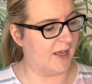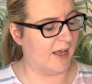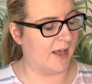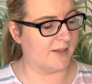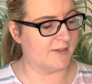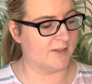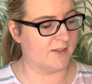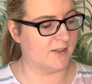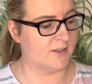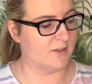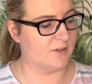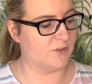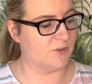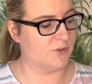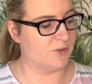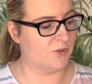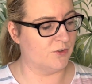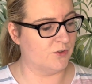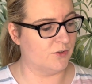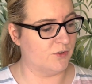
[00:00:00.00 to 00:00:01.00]
add it
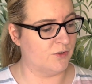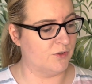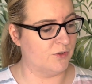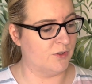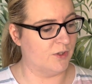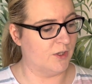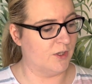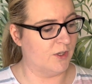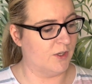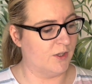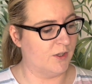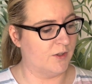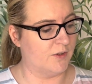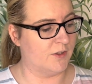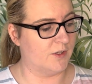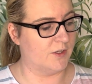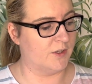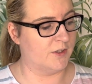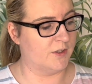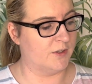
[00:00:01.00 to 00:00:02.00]
to
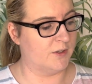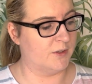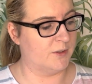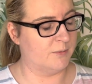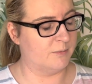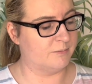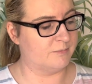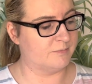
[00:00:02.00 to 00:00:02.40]
the